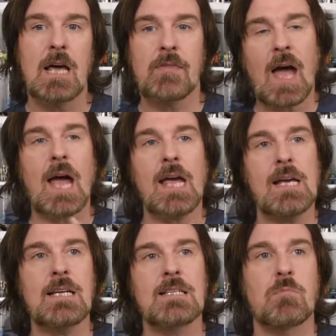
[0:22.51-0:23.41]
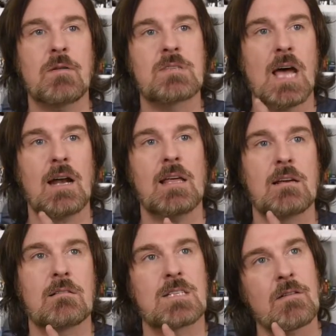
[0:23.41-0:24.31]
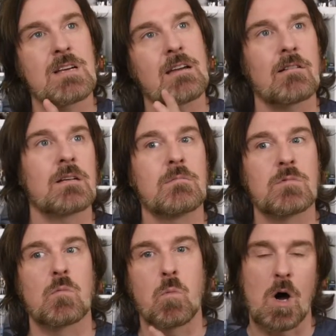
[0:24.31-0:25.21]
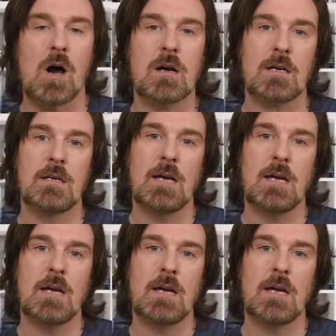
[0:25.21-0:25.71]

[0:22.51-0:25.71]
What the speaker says: that is with Terry Gilliam's work.